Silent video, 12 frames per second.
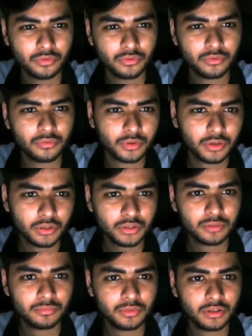okay,
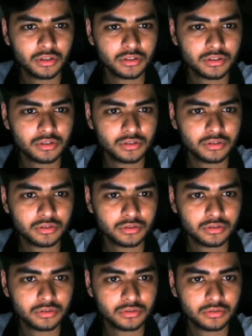something
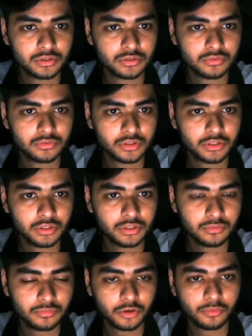is not
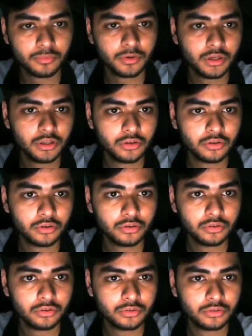working properly on